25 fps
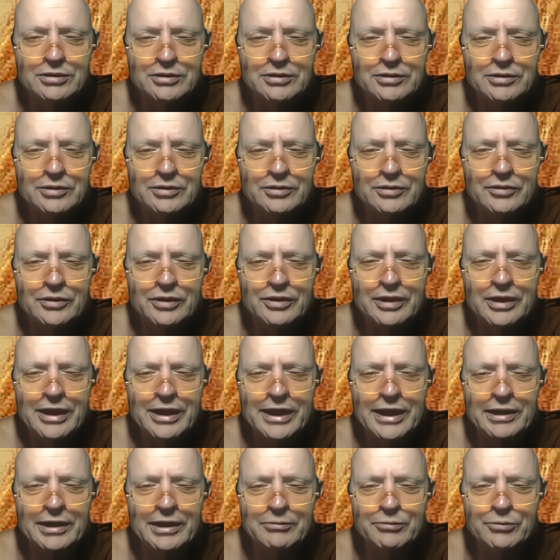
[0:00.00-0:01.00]
you know
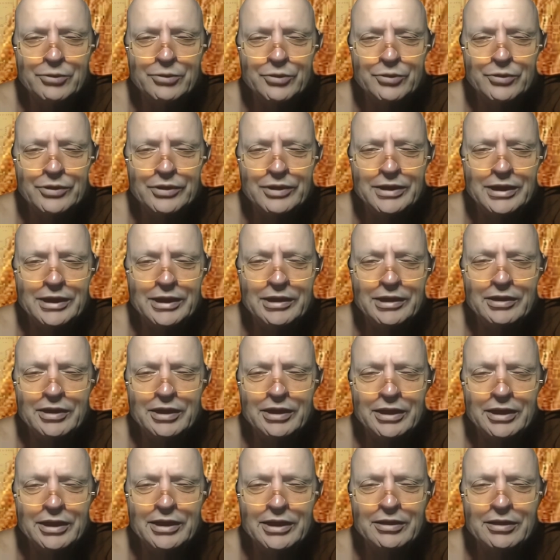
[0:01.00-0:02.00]
that more than
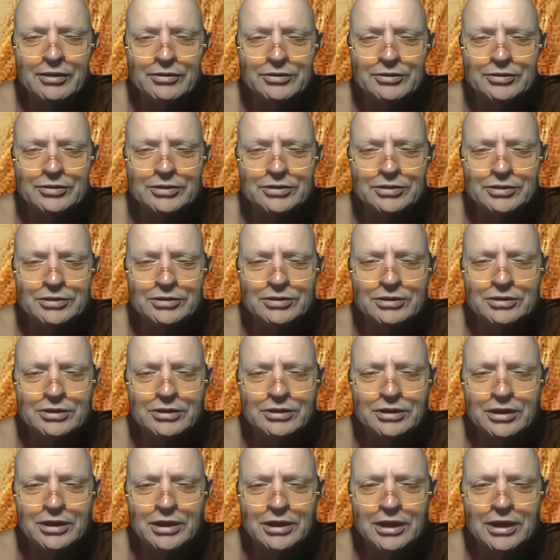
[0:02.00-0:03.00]
anything else
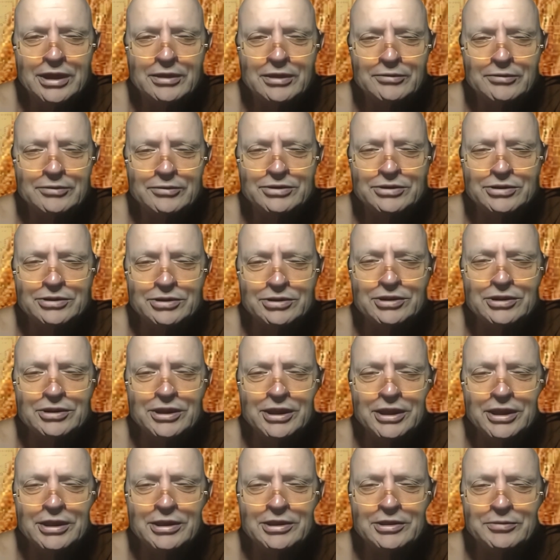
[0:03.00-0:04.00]
uh,
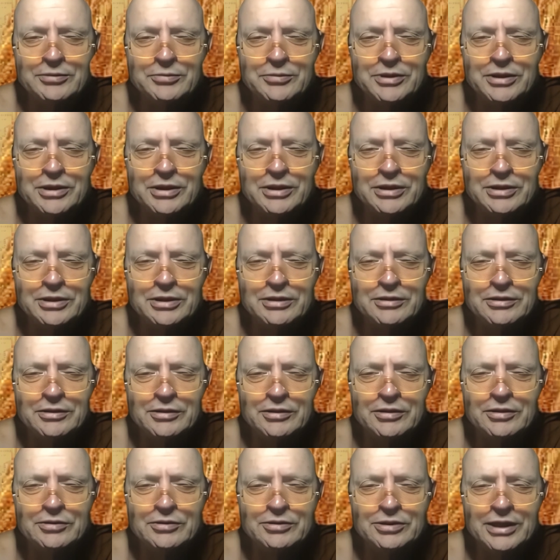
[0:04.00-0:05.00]
sustained me
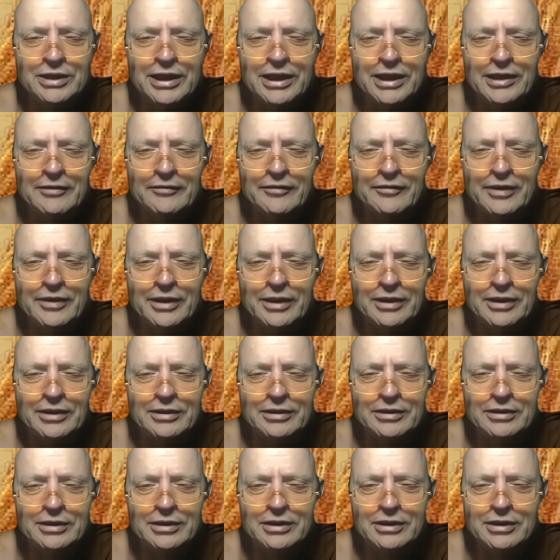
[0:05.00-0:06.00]
you know to have that
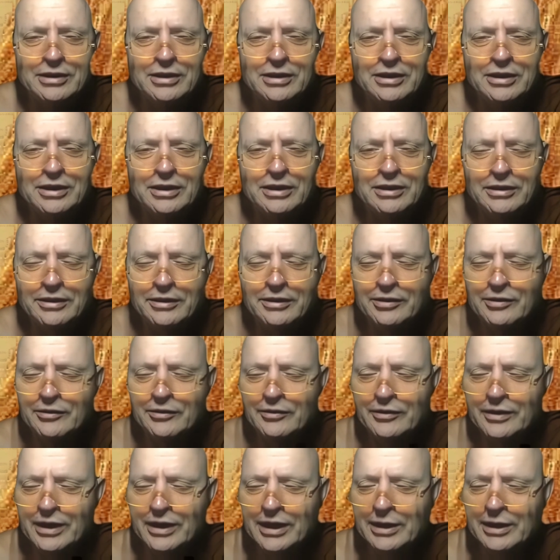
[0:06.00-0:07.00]
you know
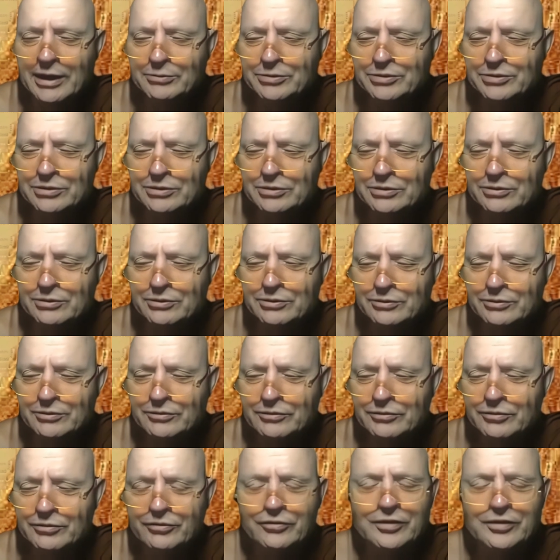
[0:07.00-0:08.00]
absolute
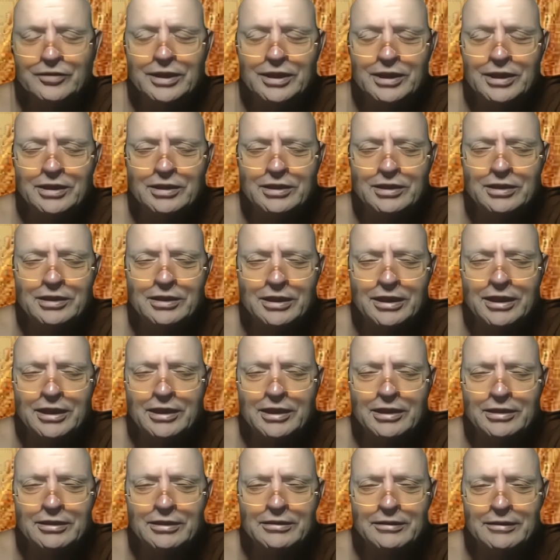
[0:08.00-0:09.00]
faith
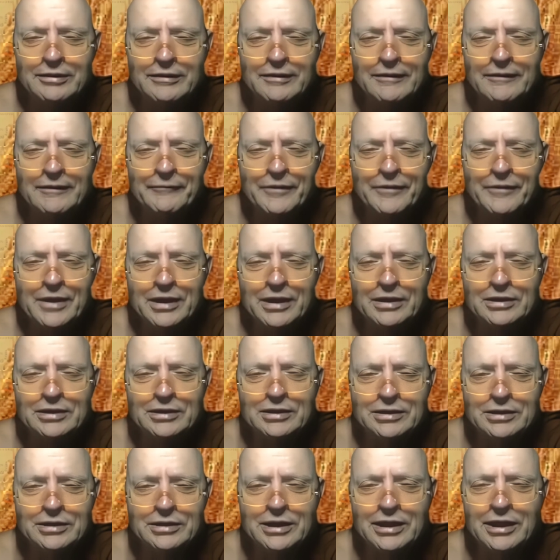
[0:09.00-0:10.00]
that
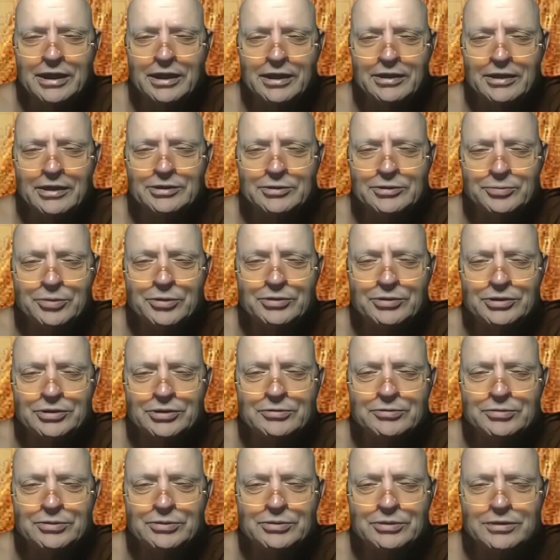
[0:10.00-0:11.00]
yeah, it's
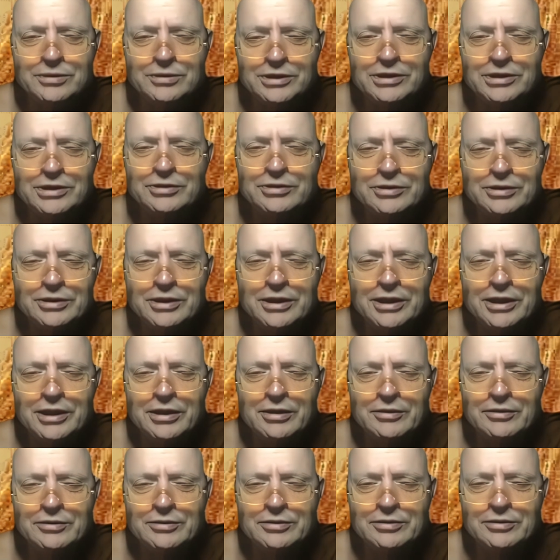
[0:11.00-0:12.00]
possible here and
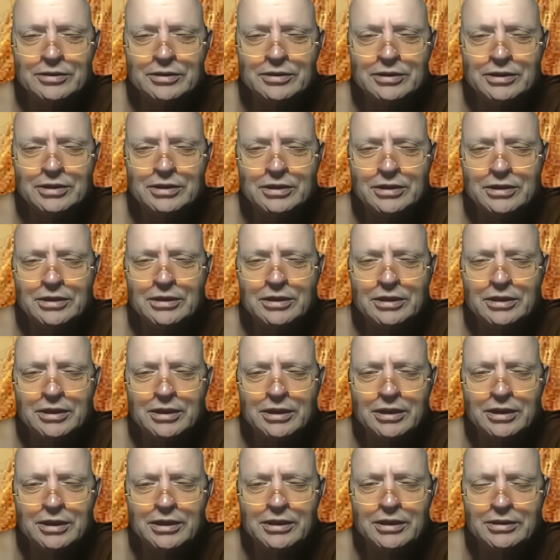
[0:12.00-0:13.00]
now.
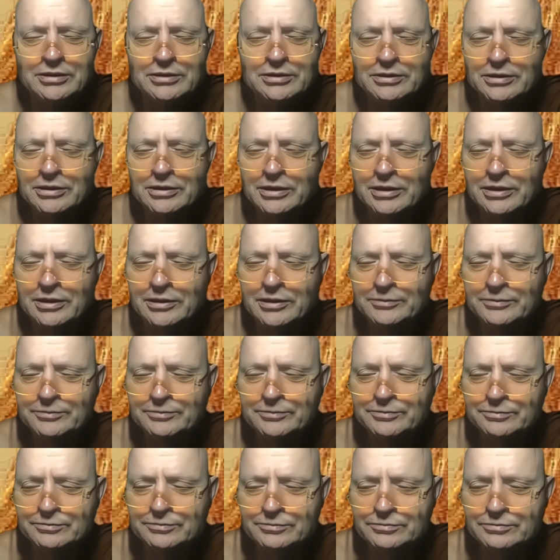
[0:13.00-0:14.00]
And
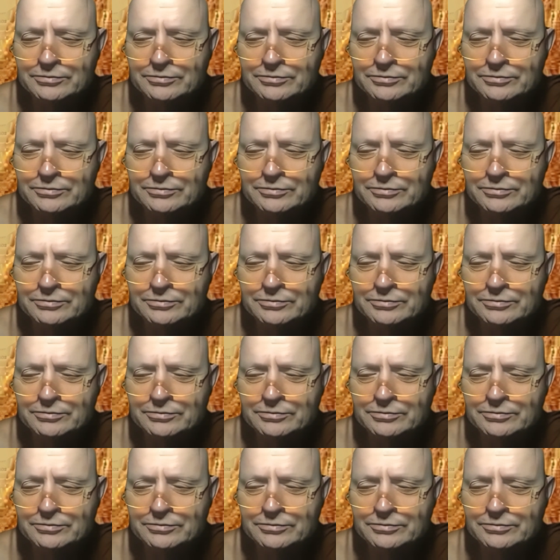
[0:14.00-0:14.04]
um,